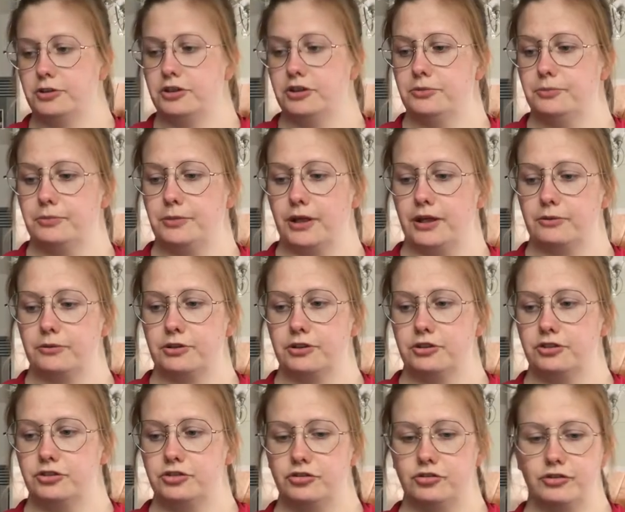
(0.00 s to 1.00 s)
gonna
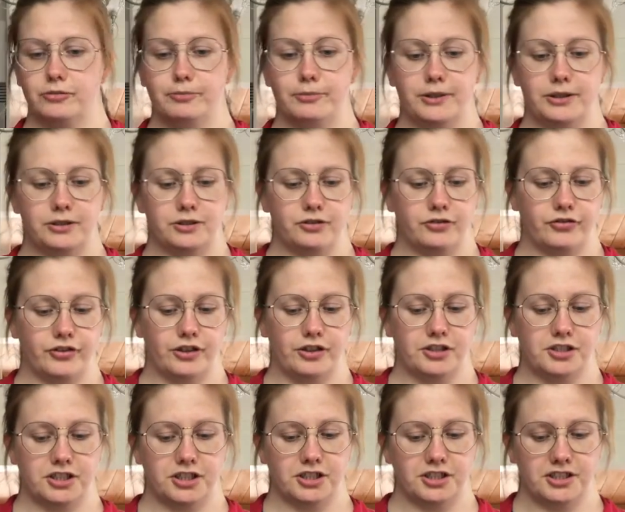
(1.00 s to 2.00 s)
do the milk
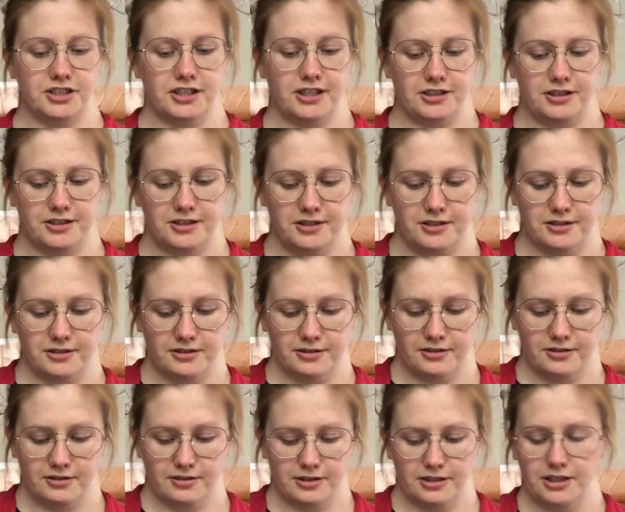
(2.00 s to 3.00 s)
first because
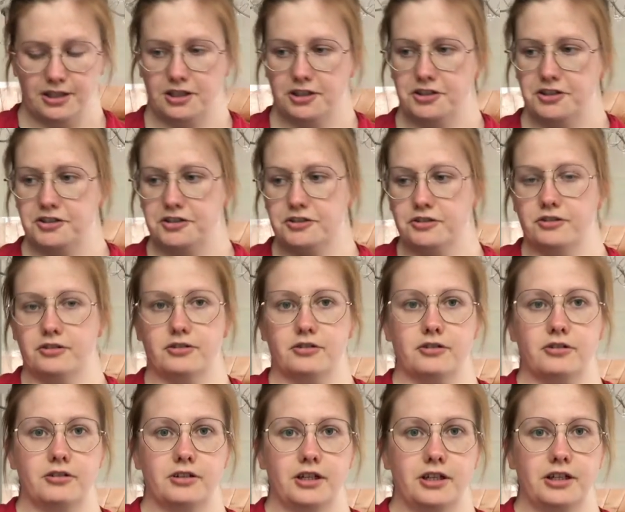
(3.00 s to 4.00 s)
that needs
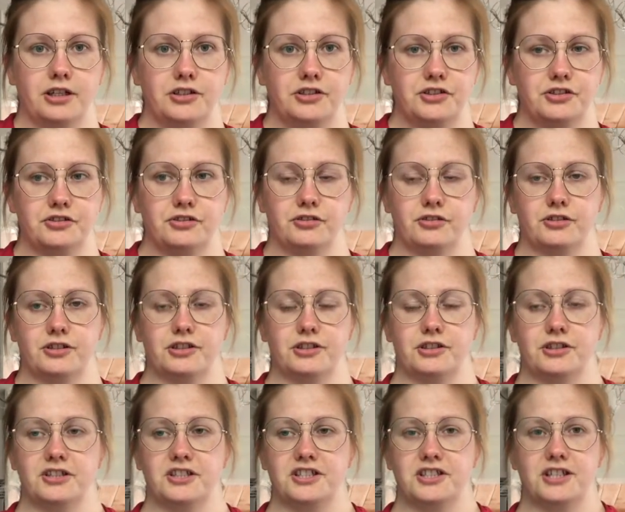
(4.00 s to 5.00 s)
to
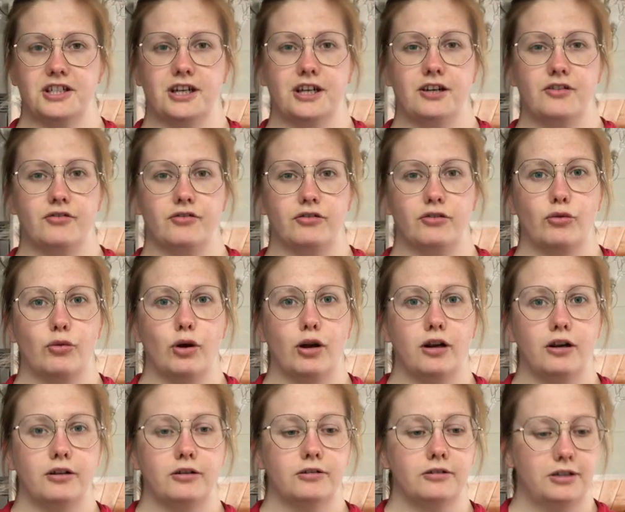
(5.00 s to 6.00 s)
stay for a
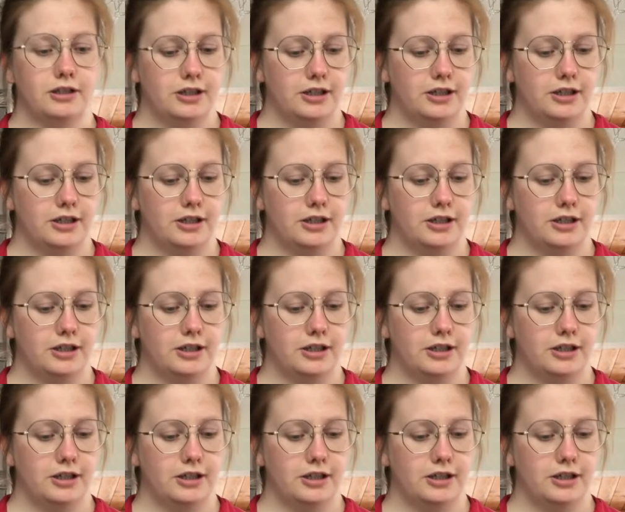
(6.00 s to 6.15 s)
while.